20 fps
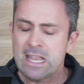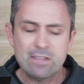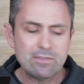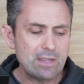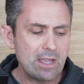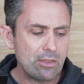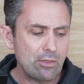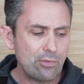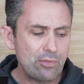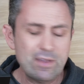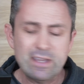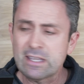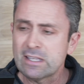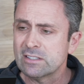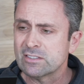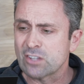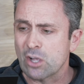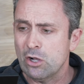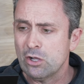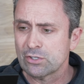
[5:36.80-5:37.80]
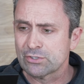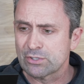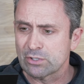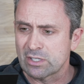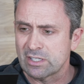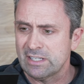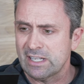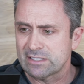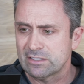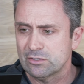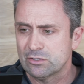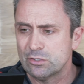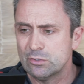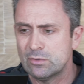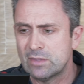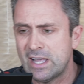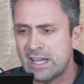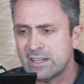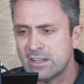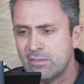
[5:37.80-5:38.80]
The other thing is also connected to
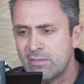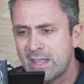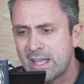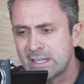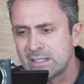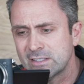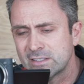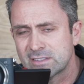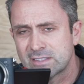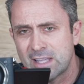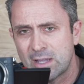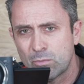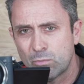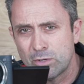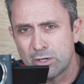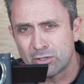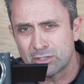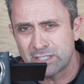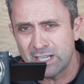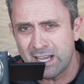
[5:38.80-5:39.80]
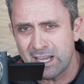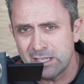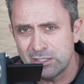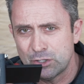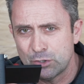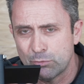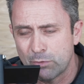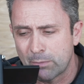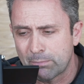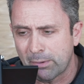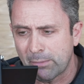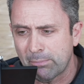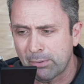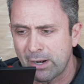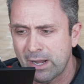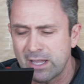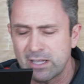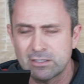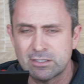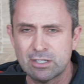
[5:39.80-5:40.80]
that, and that is that we are tied to a
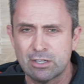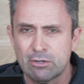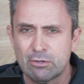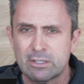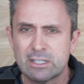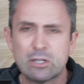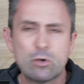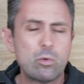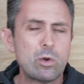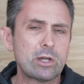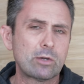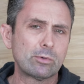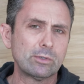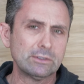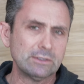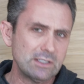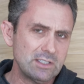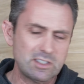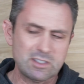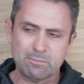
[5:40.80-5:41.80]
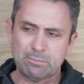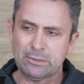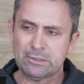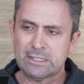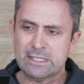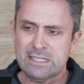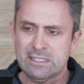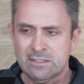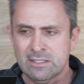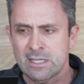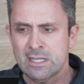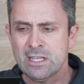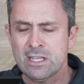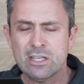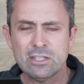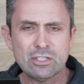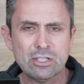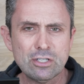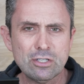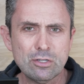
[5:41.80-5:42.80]
proprietary quick release plate
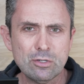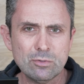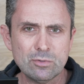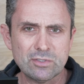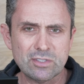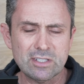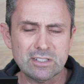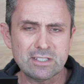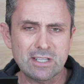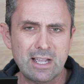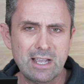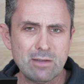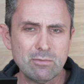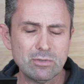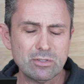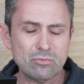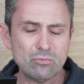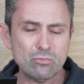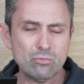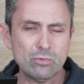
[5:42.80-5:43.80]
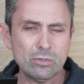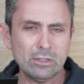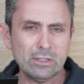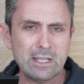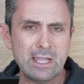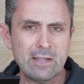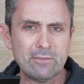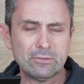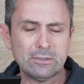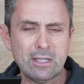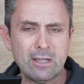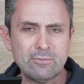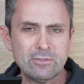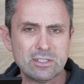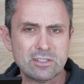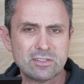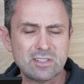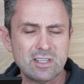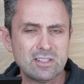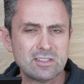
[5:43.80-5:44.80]
to use it. I would really have loved
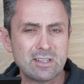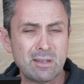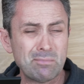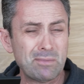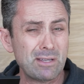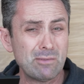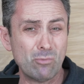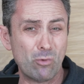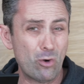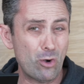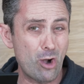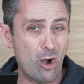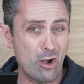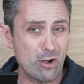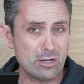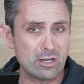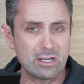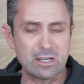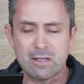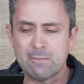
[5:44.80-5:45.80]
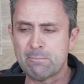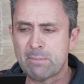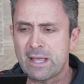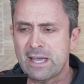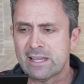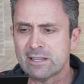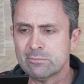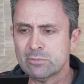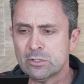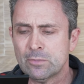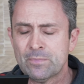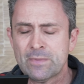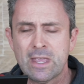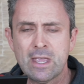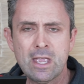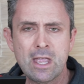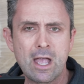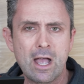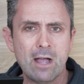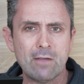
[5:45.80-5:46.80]
to see something more ARCA compatible.
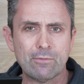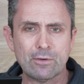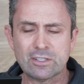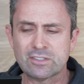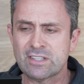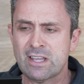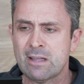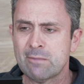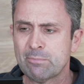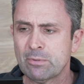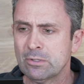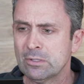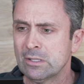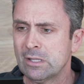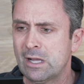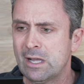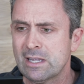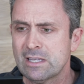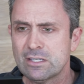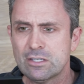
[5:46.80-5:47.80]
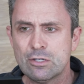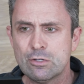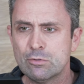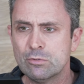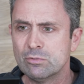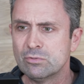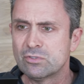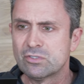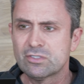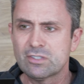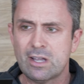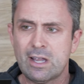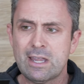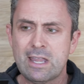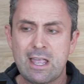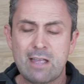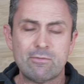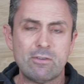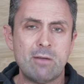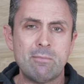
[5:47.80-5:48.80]
Uh, for example, I use, I
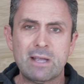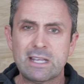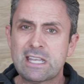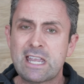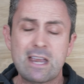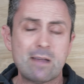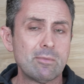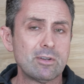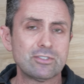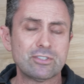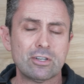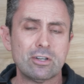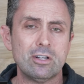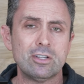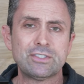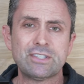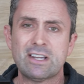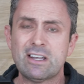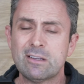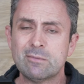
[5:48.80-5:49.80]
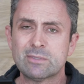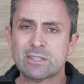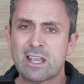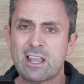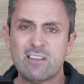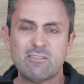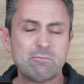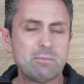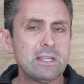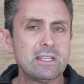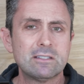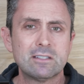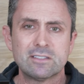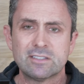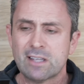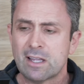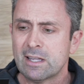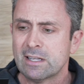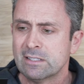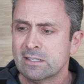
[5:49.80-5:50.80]
have on my cameras at all times, I have Peak
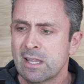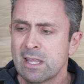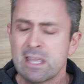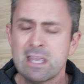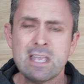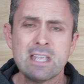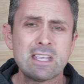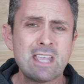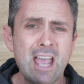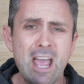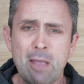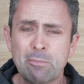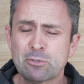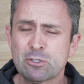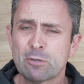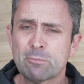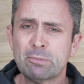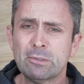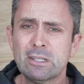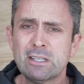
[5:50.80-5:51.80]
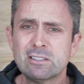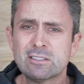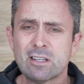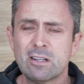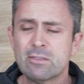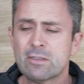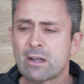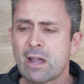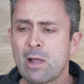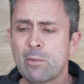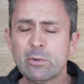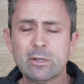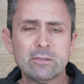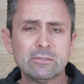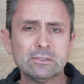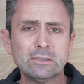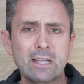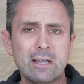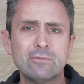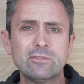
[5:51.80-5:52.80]
Design capture plates on there. I would have
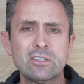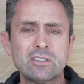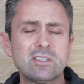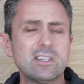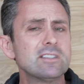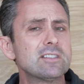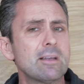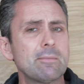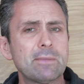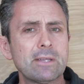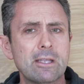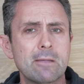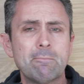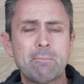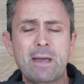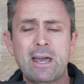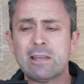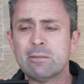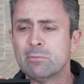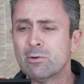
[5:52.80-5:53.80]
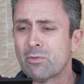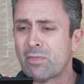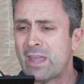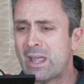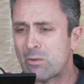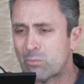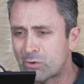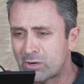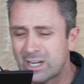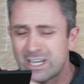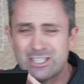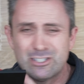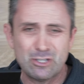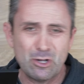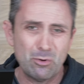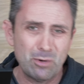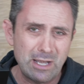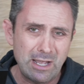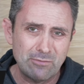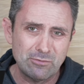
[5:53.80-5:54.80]
loved to see something compatible with that where I
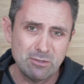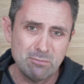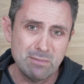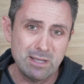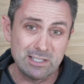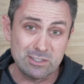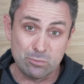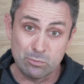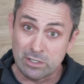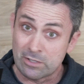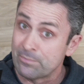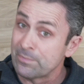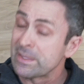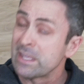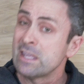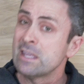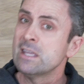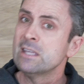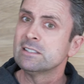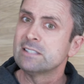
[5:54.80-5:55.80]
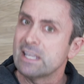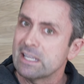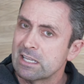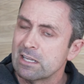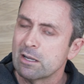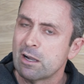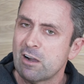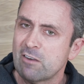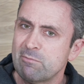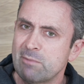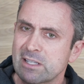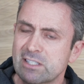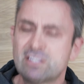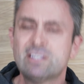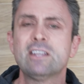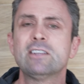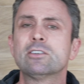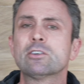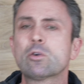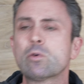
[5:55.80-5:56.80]
don't have to mess with taking off my
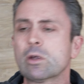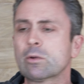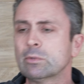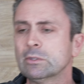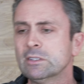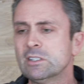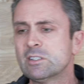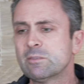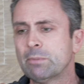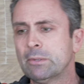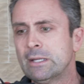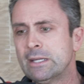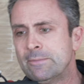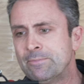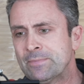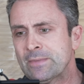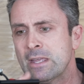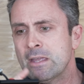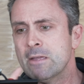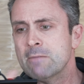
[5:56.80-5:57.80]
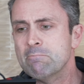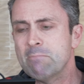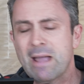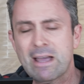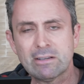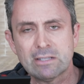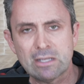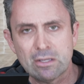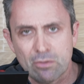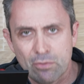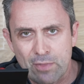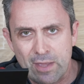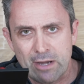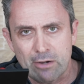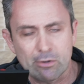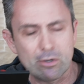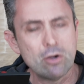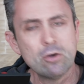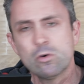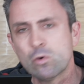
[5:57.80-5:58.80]
standard quick release plate, mounting
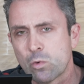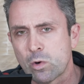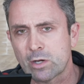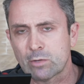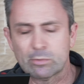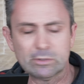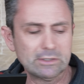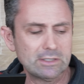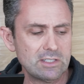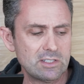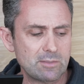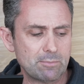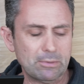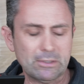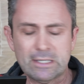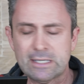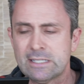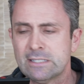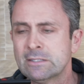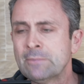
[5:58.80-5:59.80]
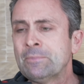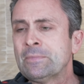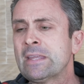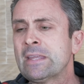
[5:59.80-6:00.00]
their own quick release plate,